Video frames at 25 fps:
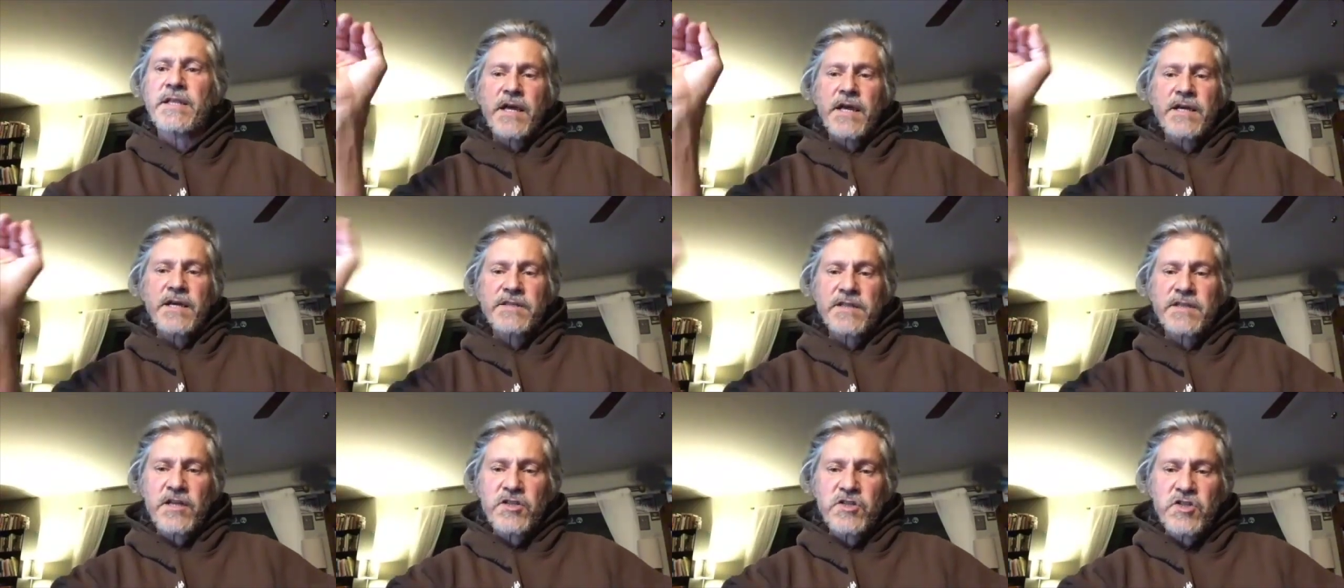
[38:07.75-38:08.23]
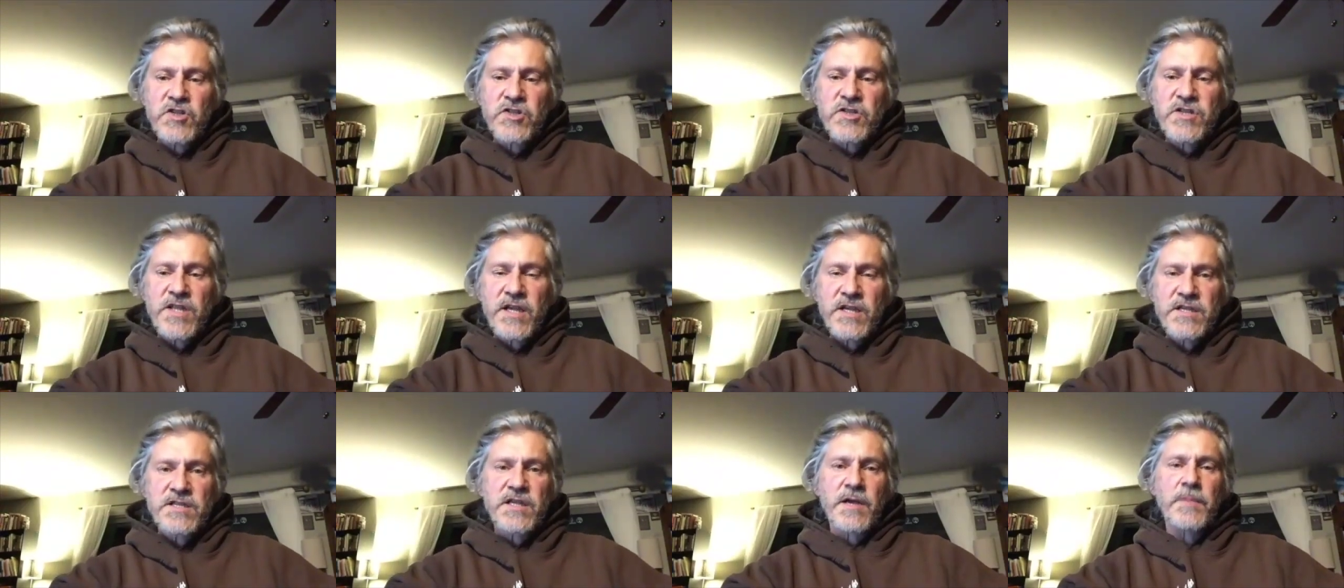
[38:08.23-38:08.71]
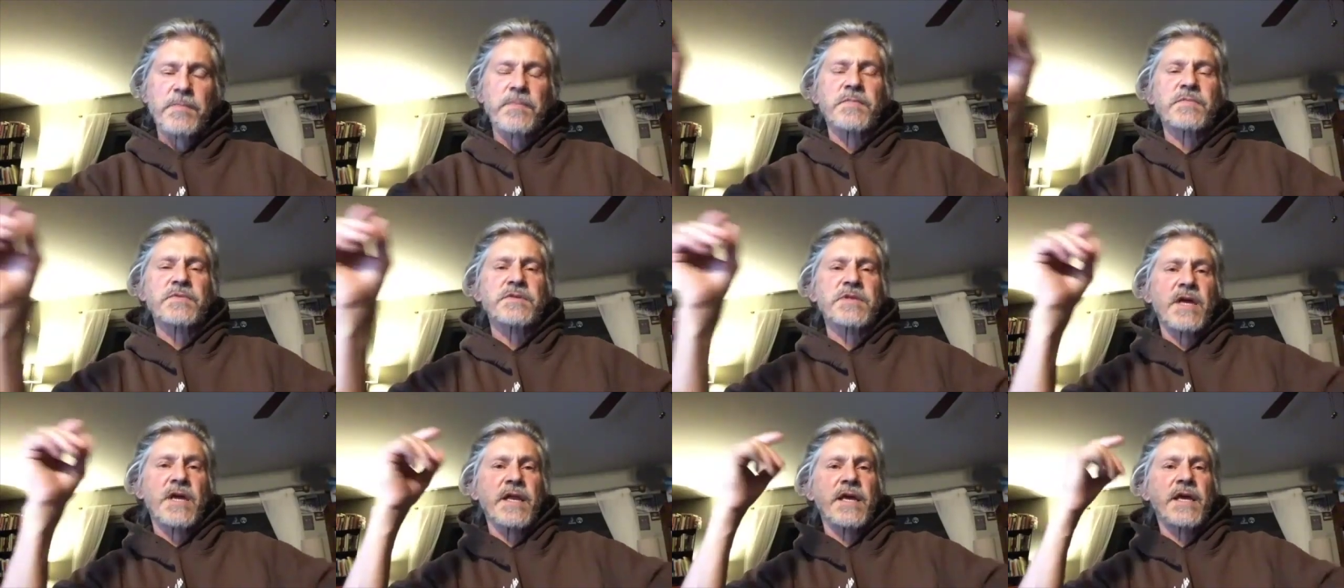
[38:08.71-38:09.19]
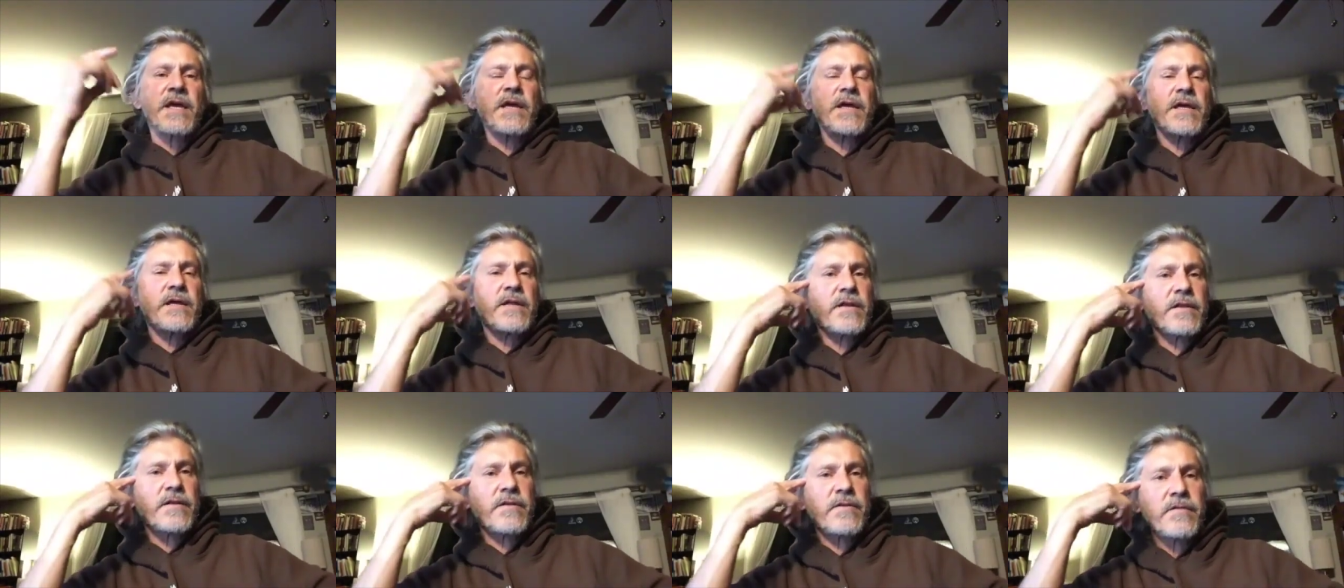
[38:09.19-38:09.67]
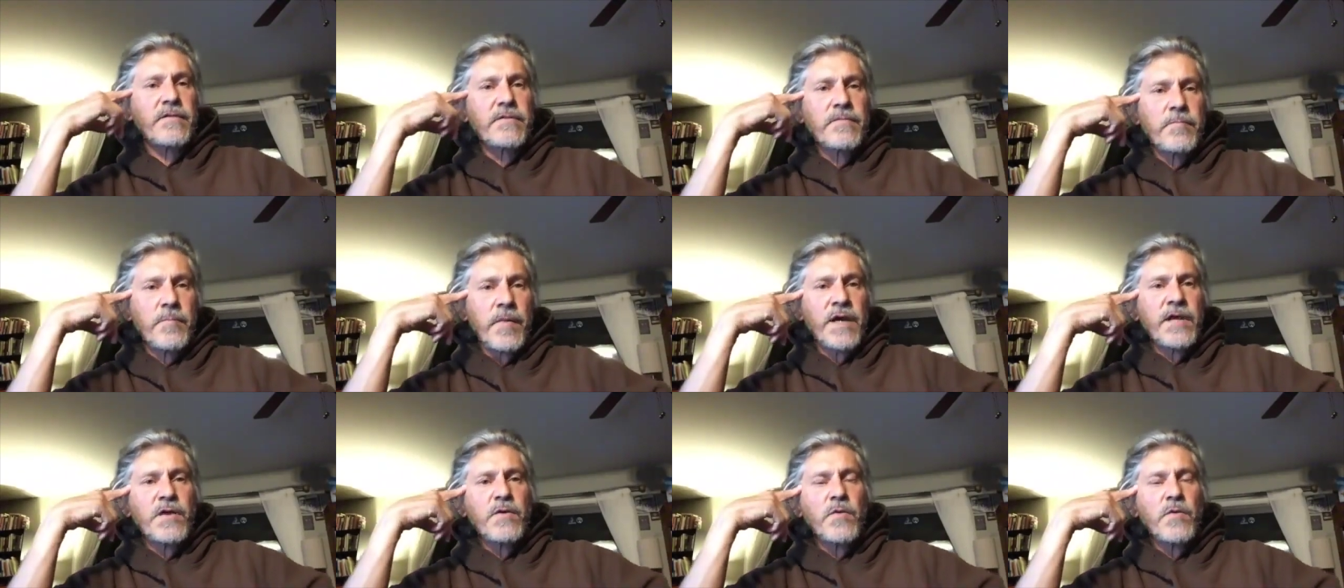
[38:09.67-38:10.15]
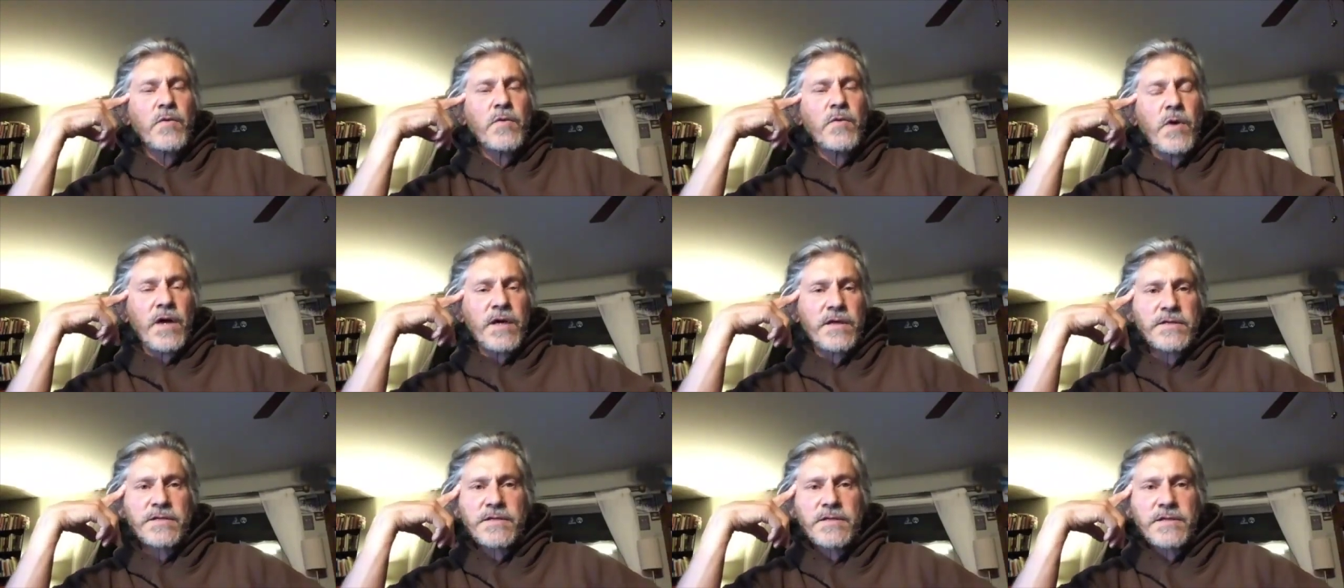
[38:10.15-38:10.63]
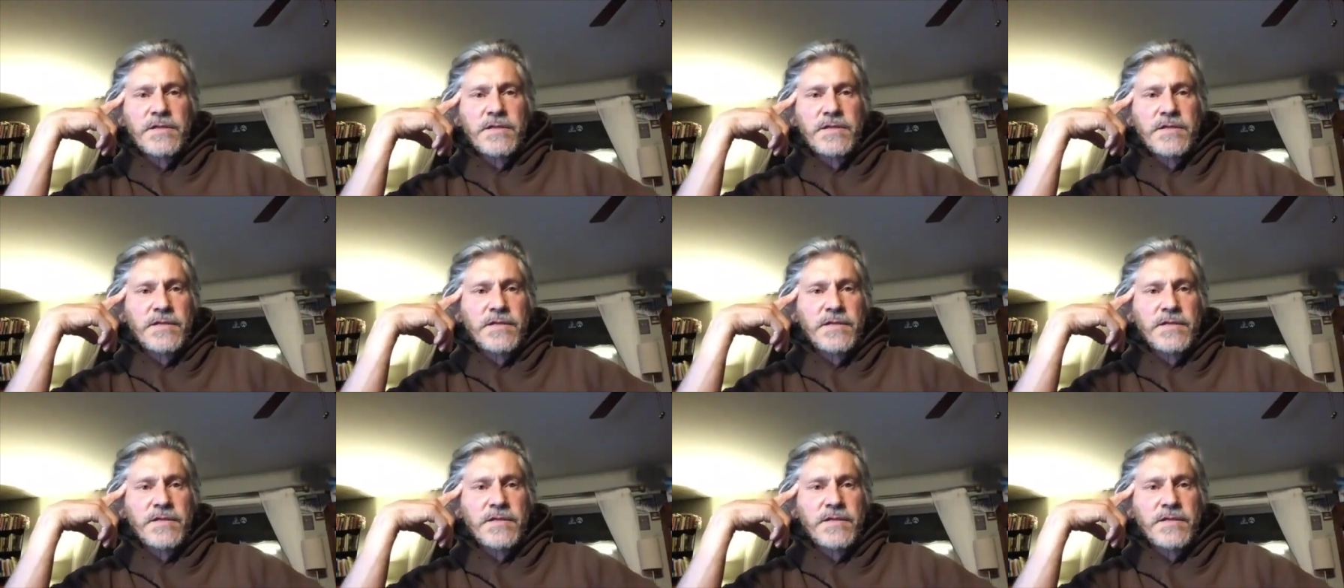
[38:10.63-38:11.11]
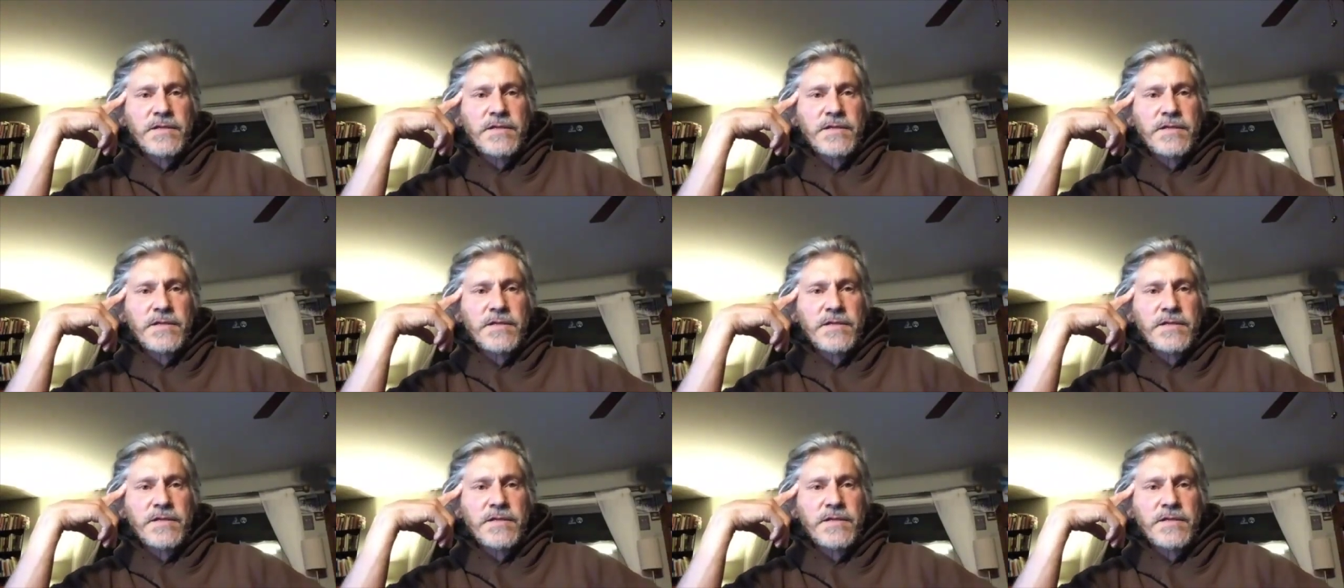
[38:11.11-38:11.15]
because I just think something's going to hit money-wise. The